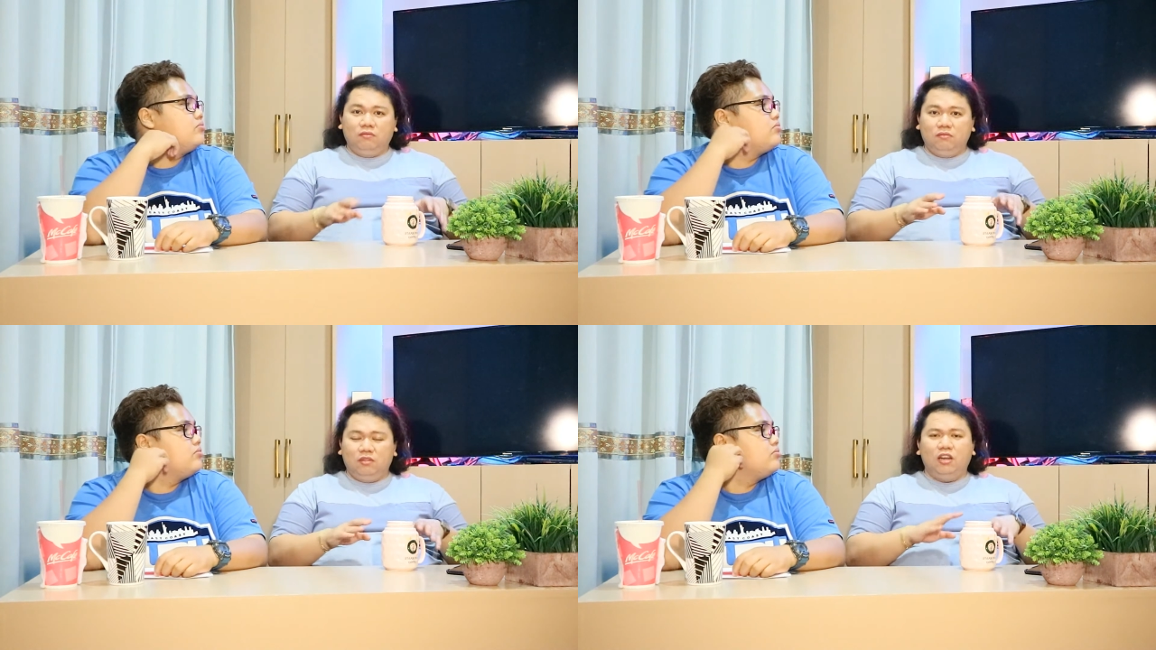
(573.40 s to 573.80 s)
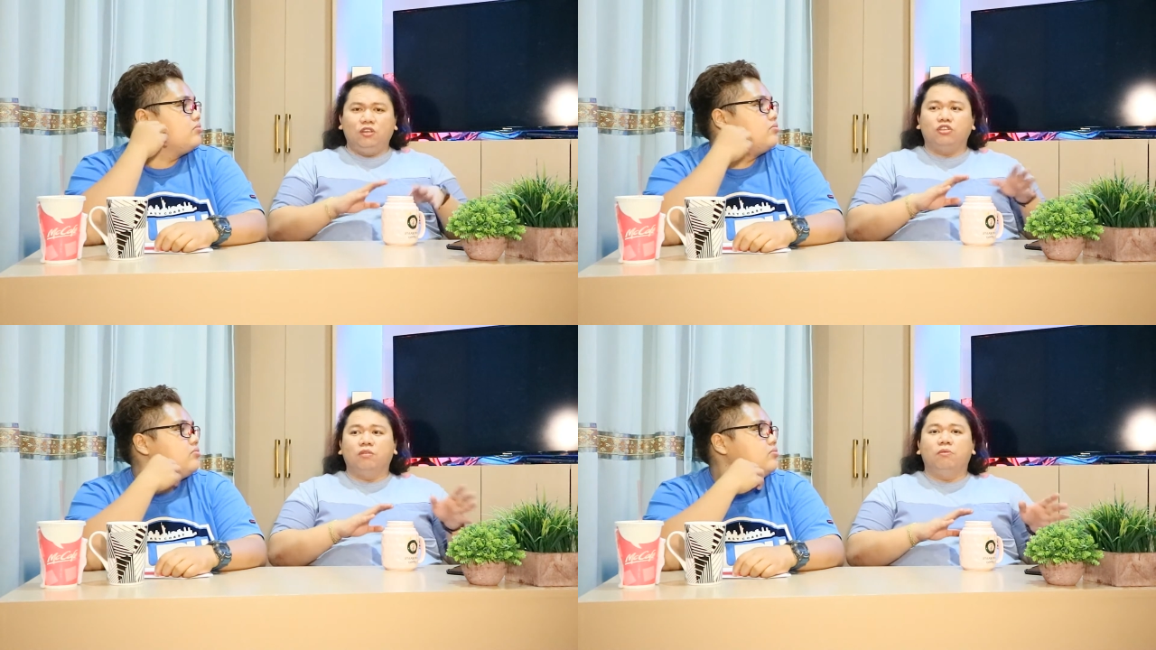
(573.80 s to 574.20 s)
Speaker 1: Dili
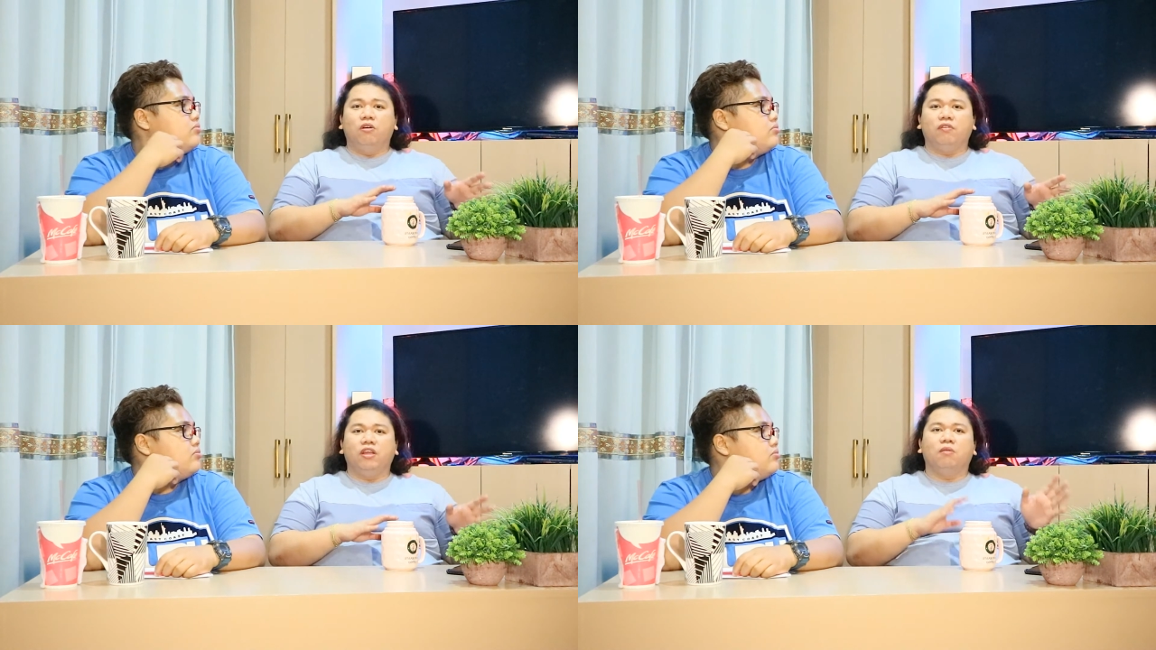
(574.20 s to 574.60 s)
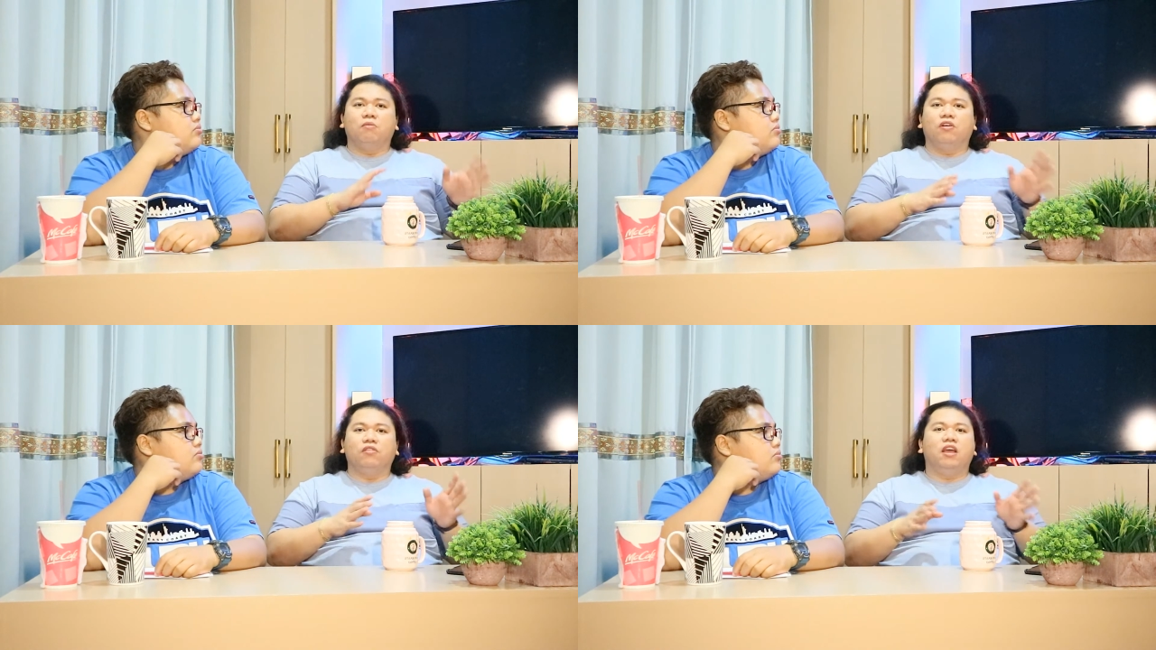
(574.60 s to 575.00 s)
gid siya boring,
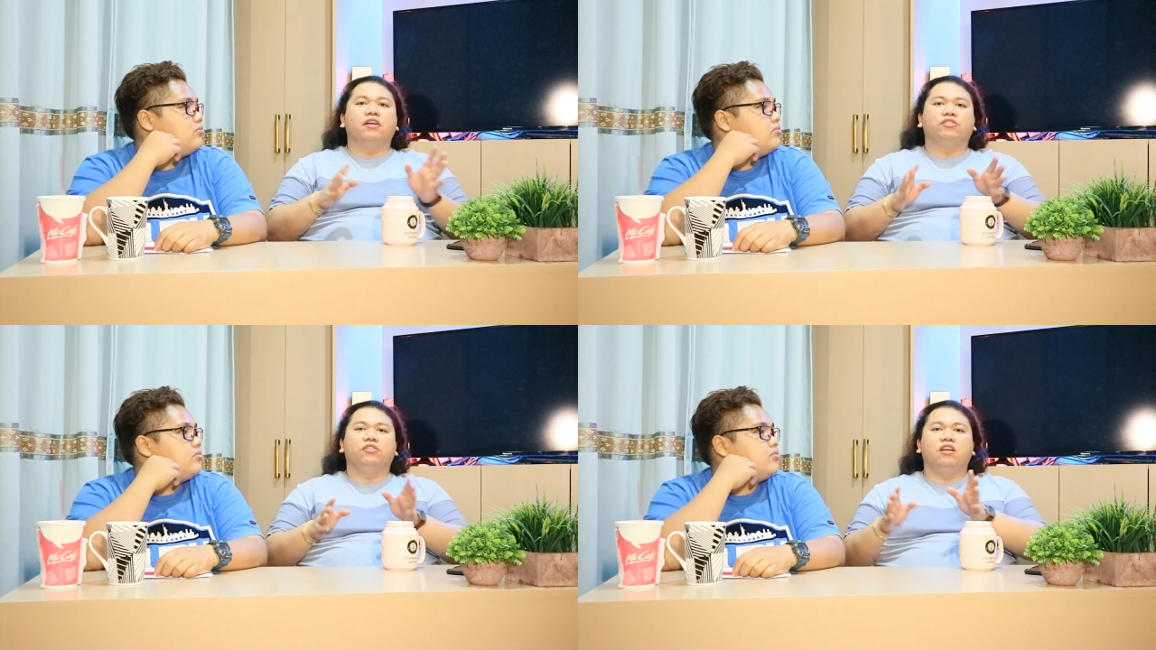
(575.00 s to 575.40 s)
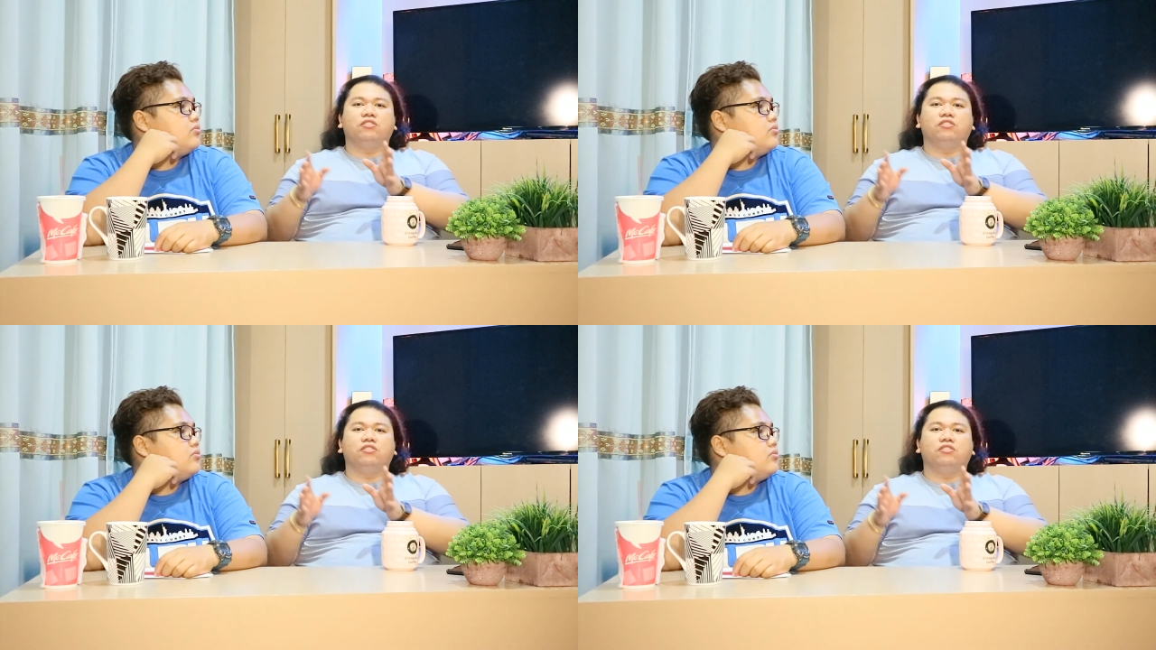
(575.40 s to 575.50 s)
more on action